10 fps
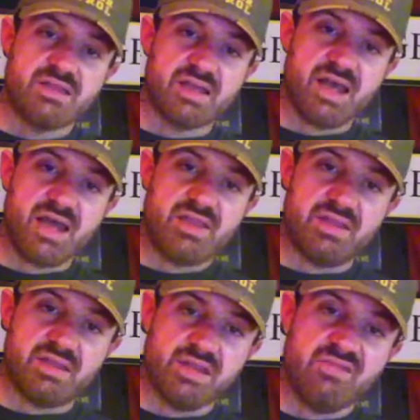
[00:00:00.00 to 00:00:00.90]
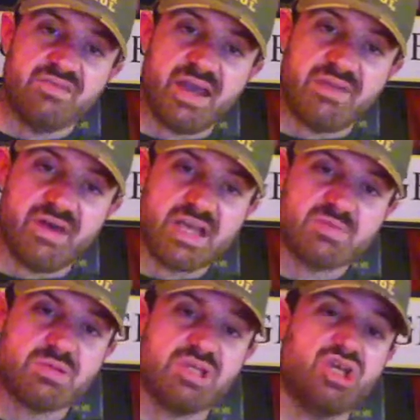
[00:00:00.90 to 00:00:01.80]
the guy that he loved dying in the
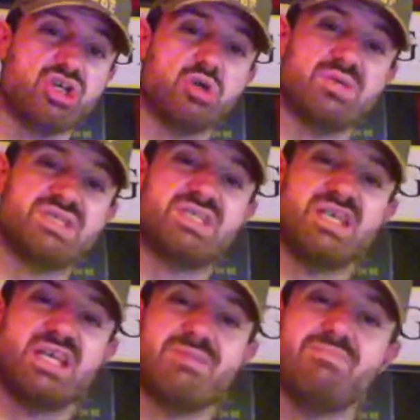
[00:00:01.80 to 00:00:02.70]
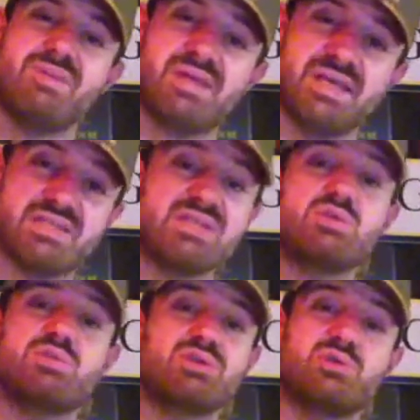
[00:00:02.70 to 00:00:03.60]
hospital, and he couldn't go see him because you